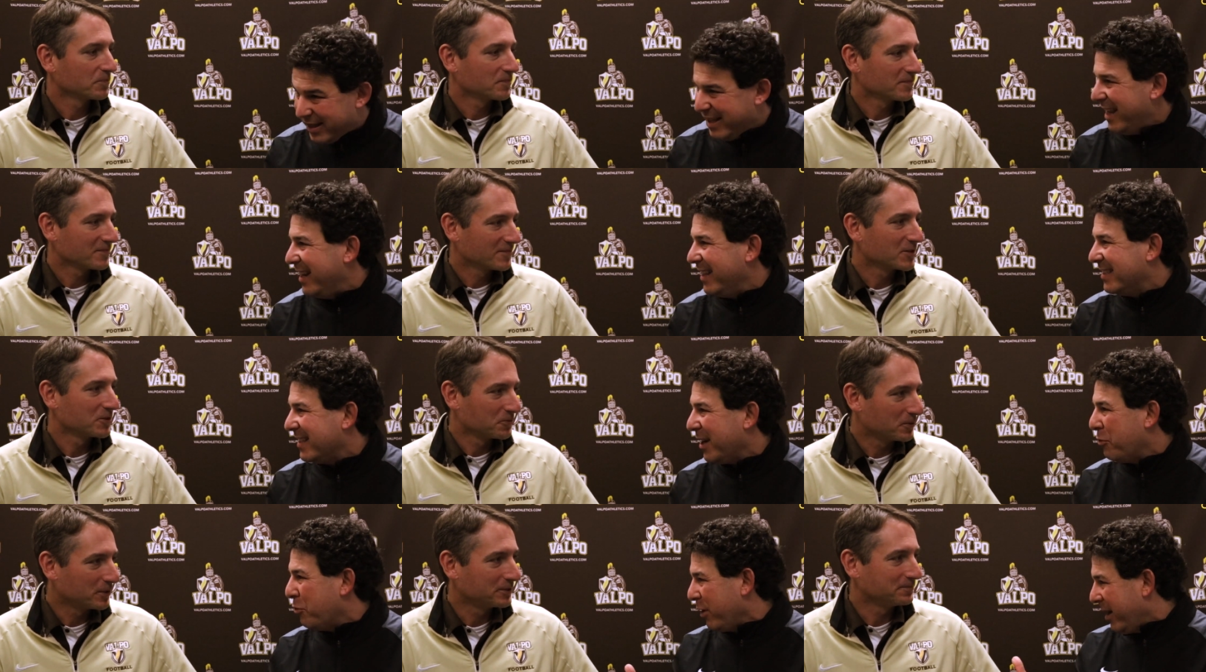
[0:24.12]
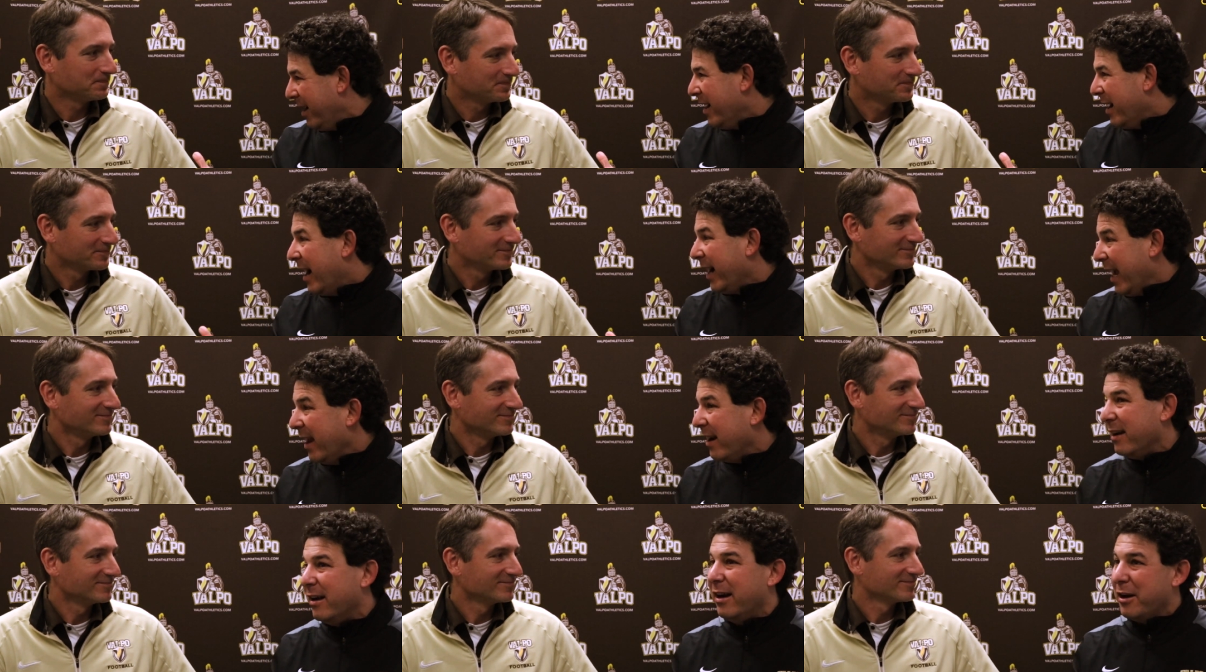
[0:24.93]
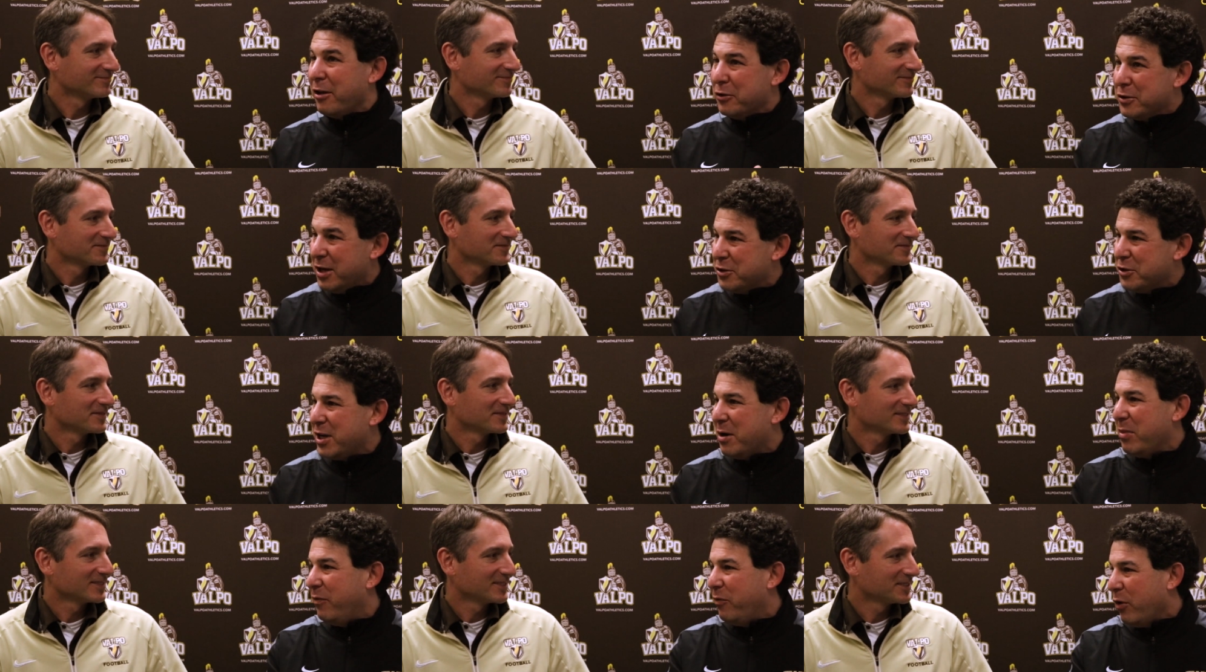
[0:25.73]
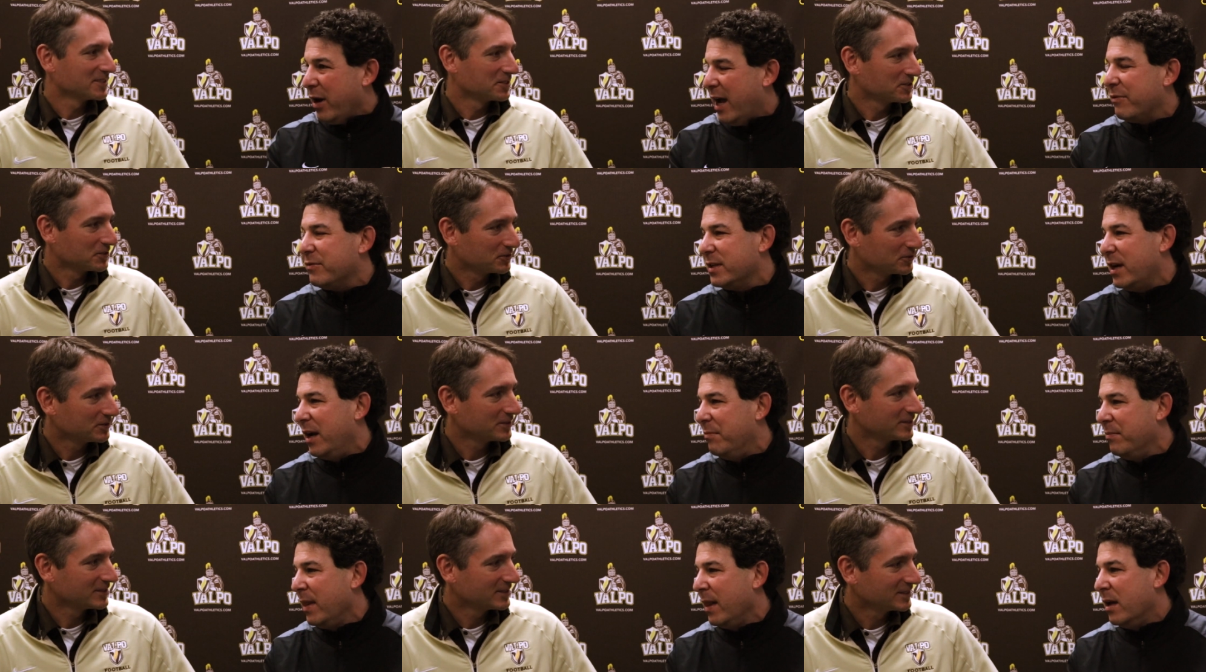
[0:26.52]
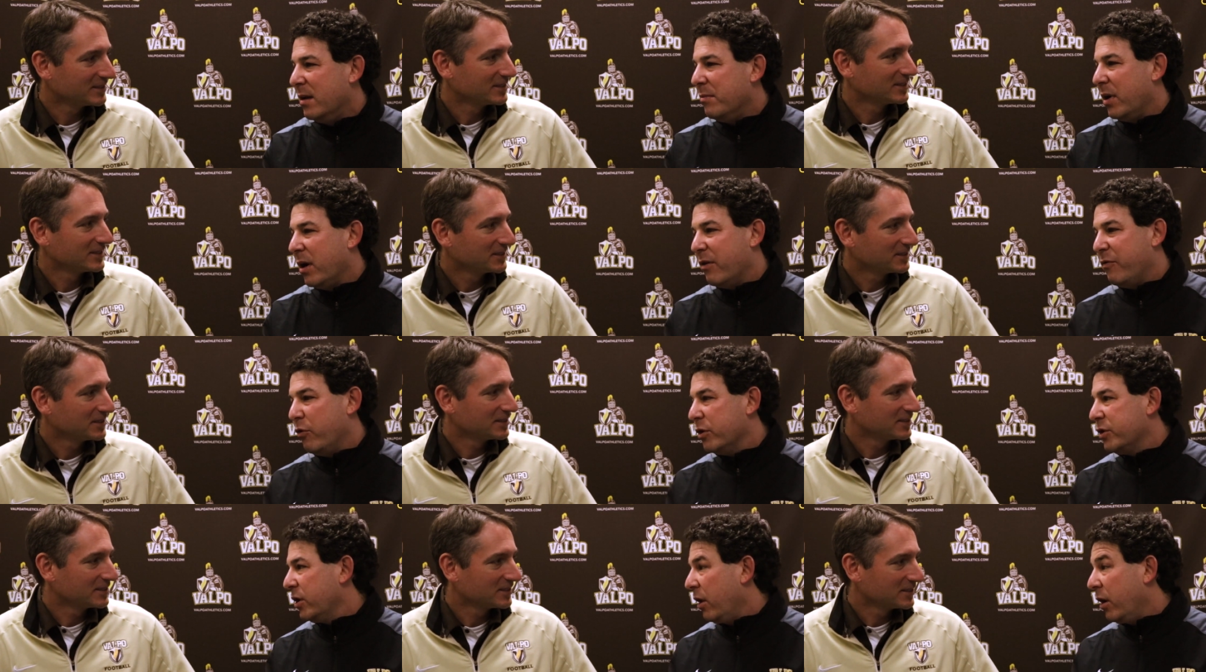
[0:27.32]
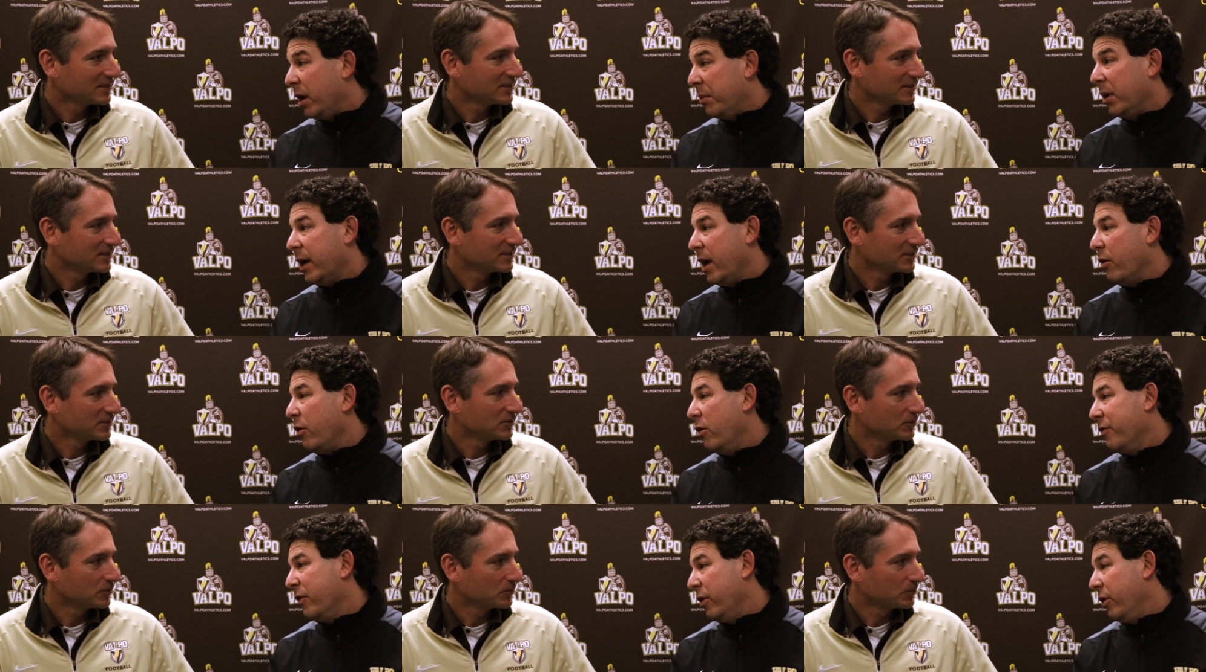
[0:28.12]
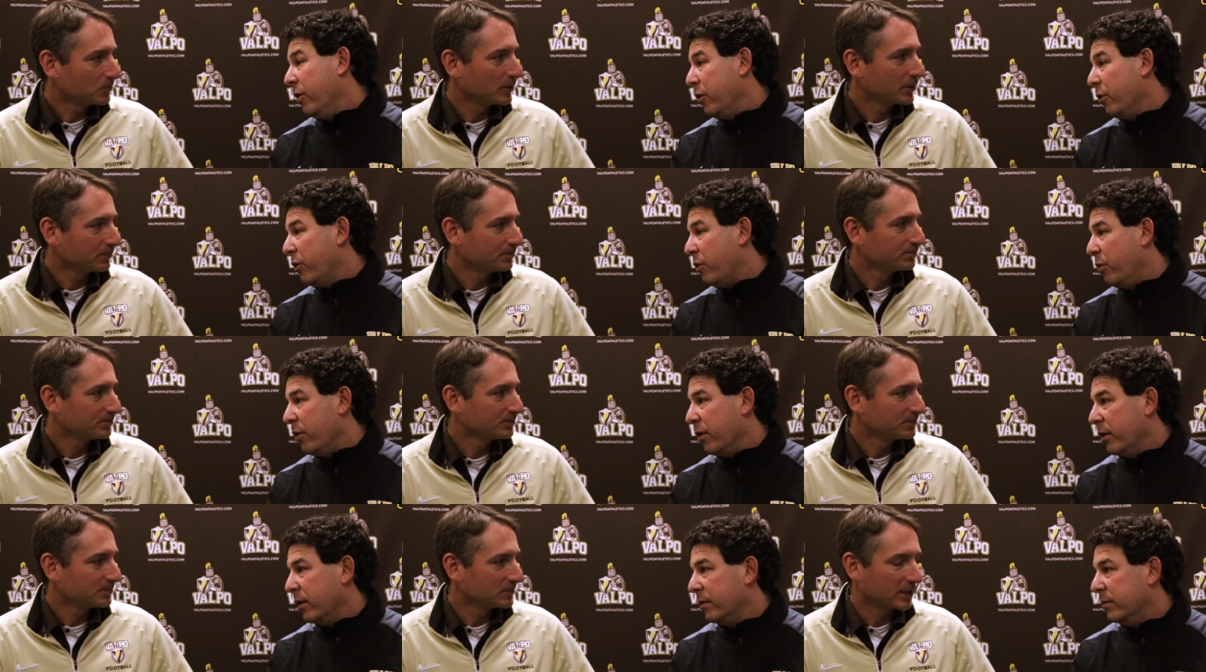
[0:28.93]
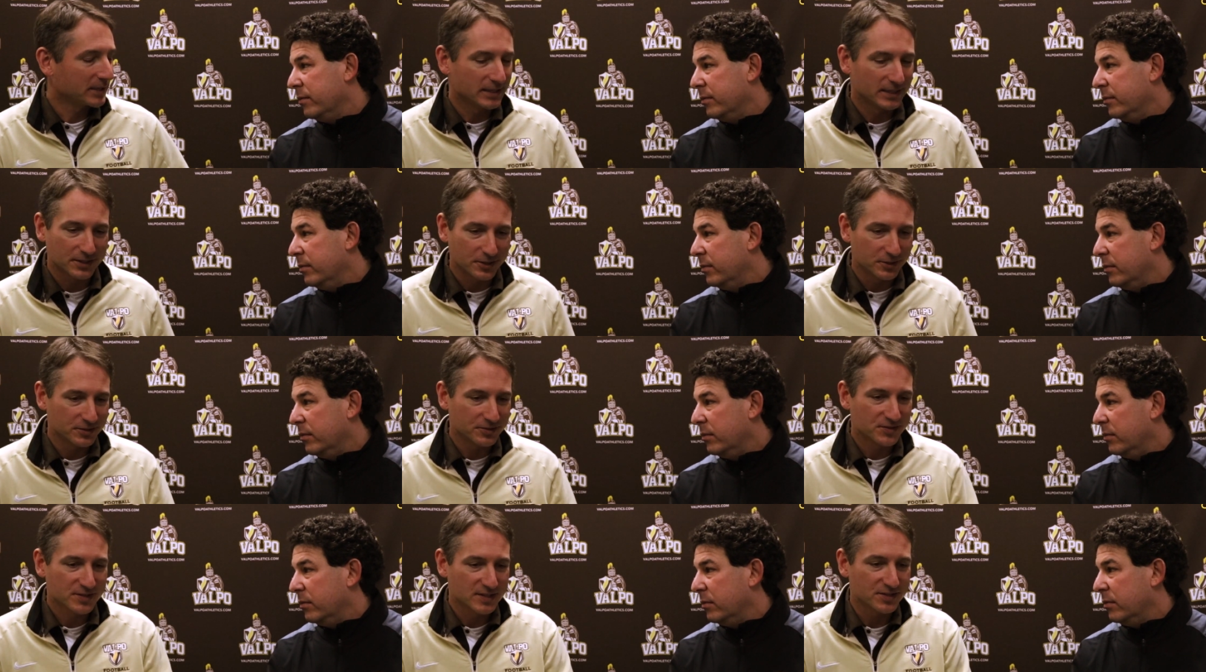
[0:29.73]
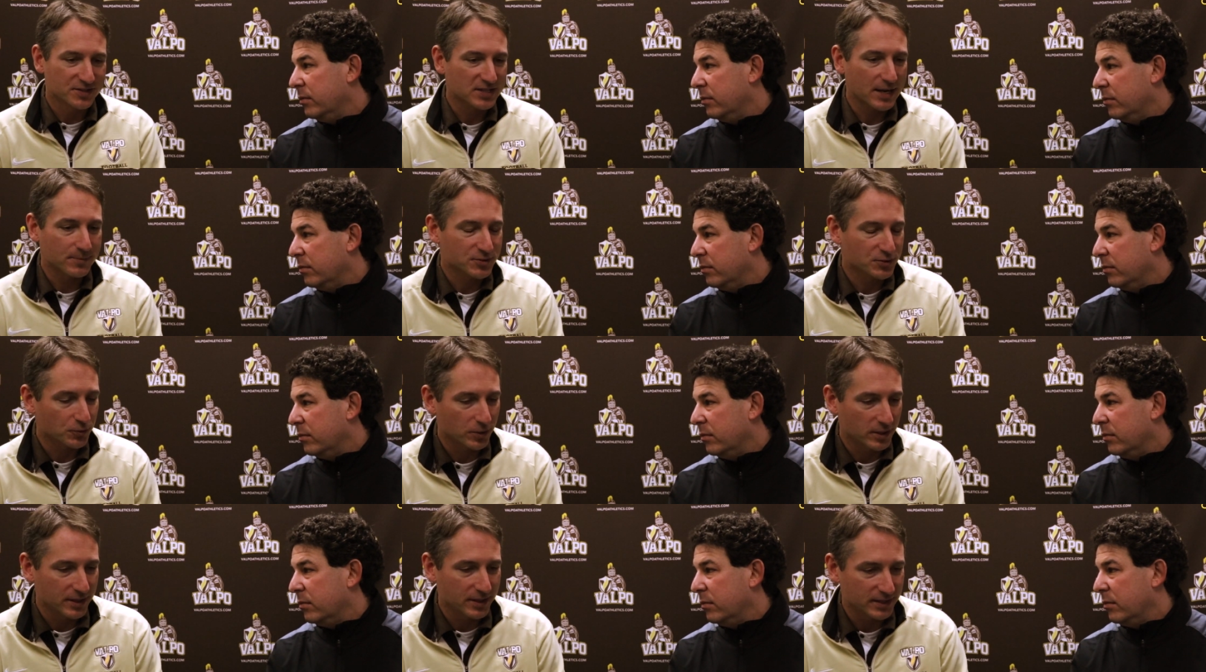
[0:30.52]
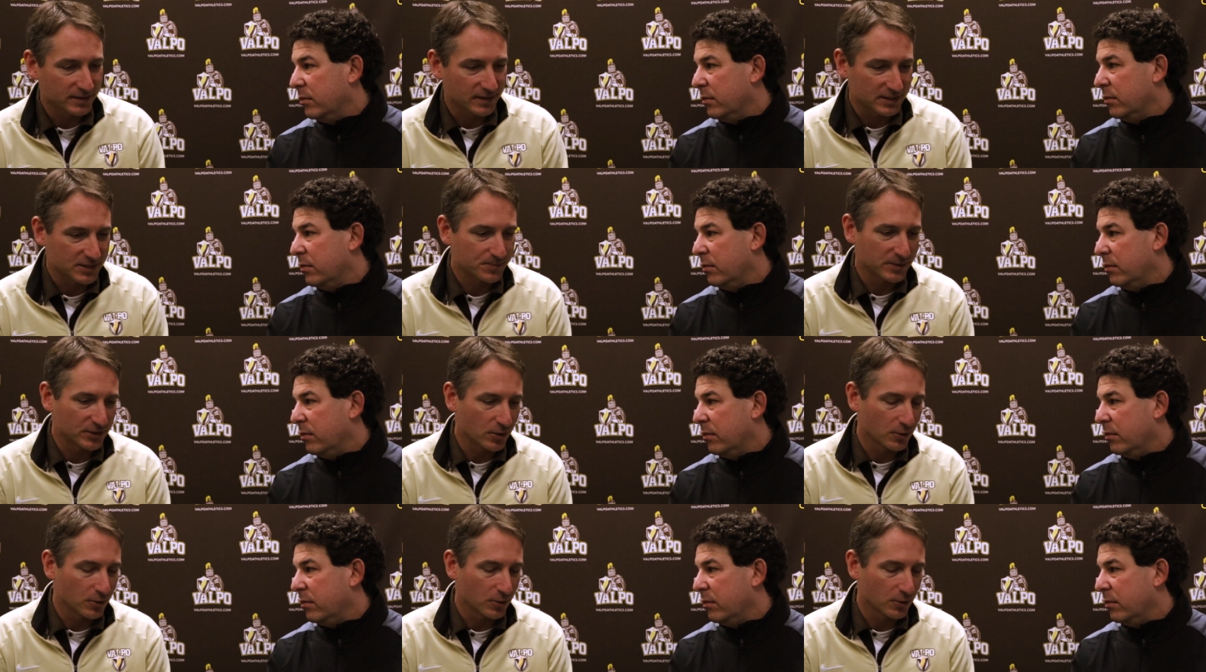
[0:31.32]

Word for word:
Speaker 1: at the end of the second quarter. Again, another touchdown before halftime but unfortunately unable to carry over to the third quarter.
Speaker 2: Right. You know, it's the same story that, that's been